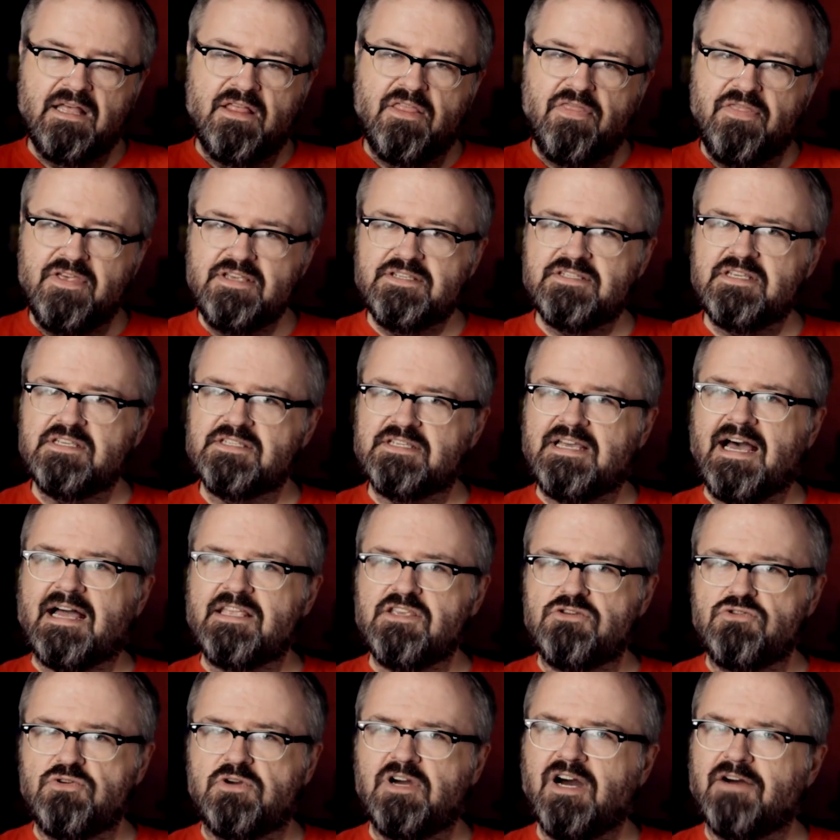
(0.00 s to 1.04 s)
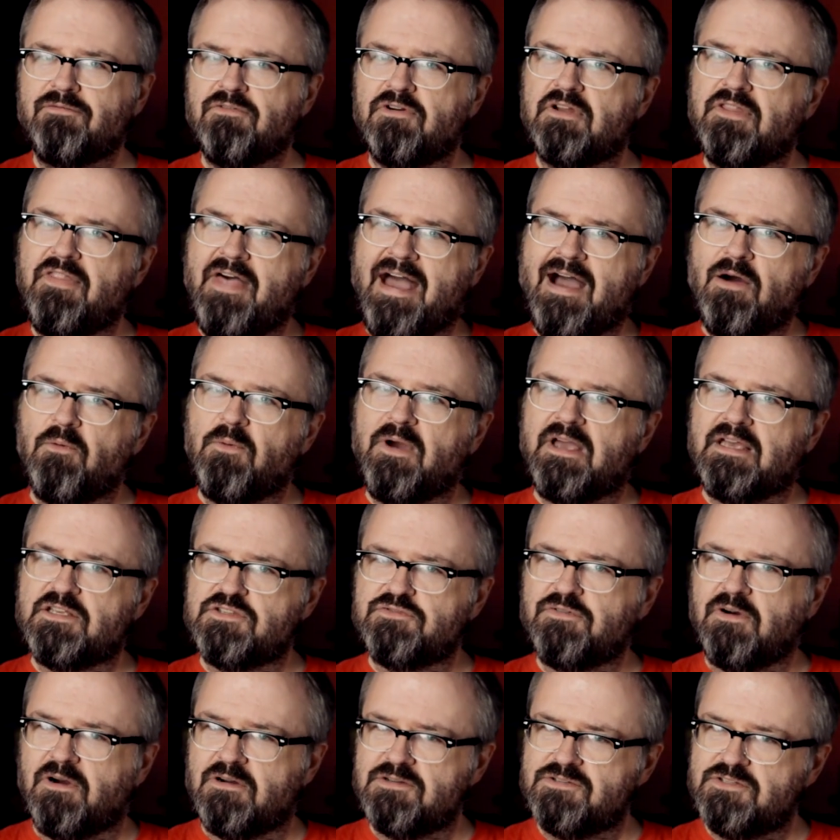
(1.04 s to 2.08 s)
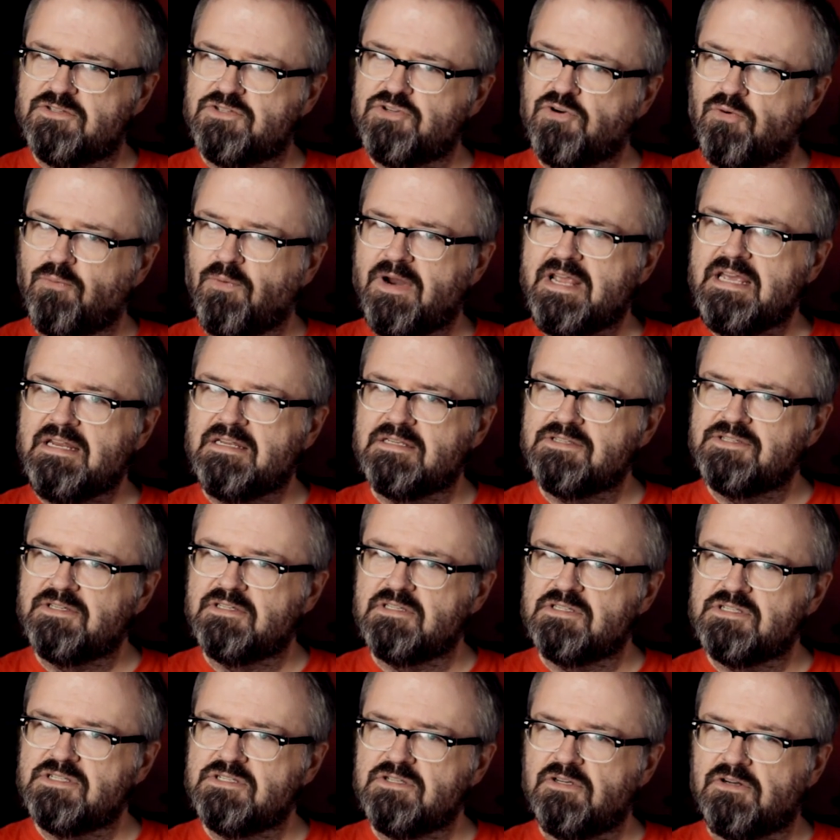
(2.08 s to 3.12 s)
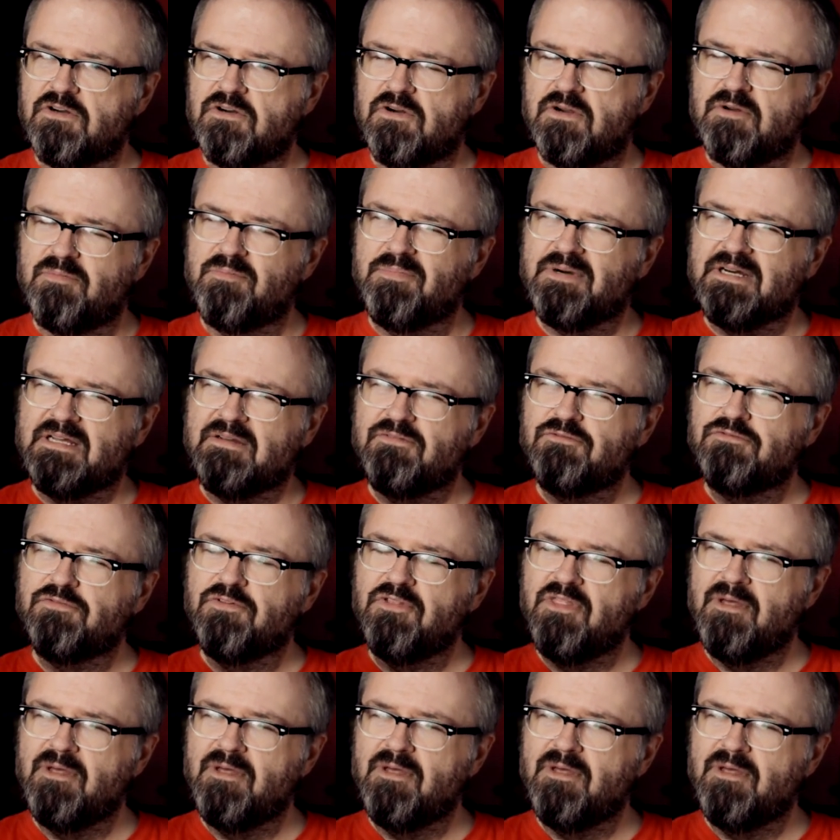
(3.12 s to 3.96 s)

This has got you covered that way as far as the terrain is concerned, but for